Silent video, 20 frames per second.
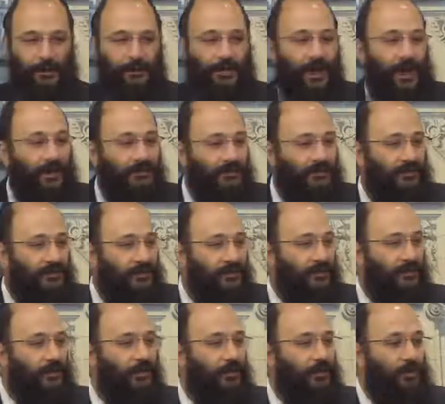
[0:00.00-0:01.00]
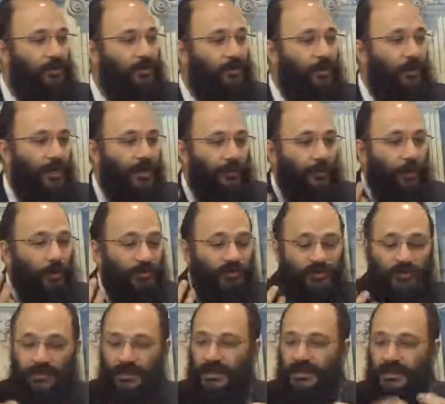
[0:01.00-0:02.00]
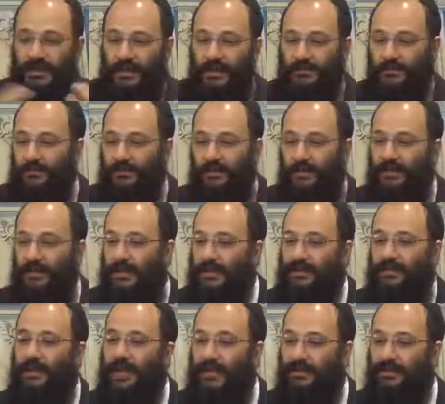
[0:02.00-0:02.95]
But you emotionally, you